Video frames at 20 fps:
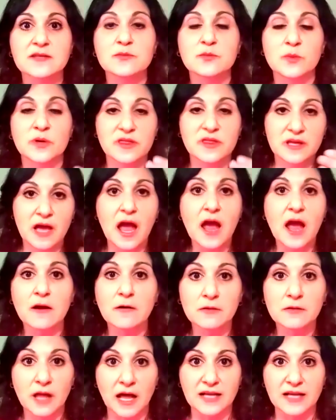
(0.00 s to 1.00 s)
With the
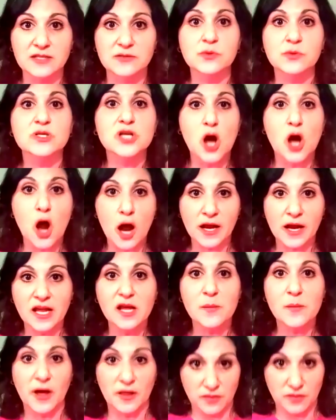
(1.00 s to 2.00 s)
airlines, we're talking
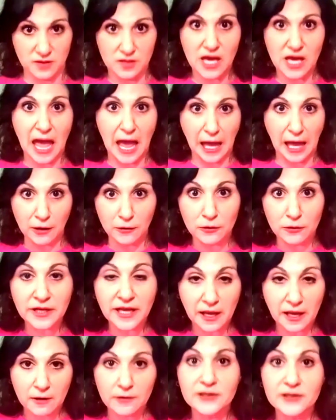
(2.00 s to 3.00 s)
about the Air
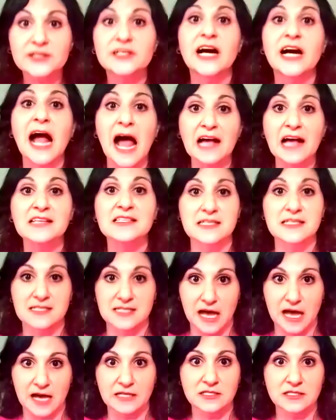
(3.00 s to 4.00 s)
Carrier Access
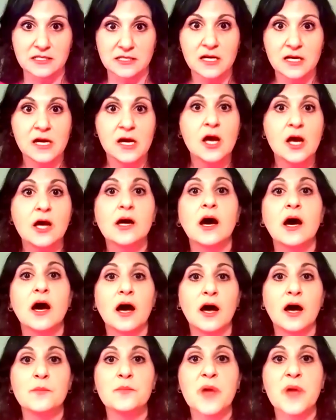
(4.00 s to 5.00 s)

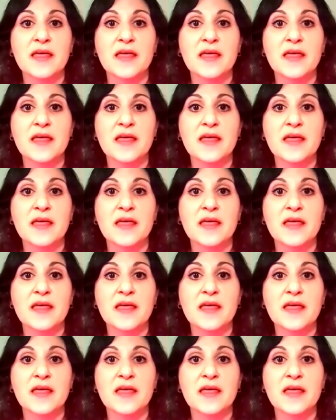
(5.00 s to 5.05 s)
Act.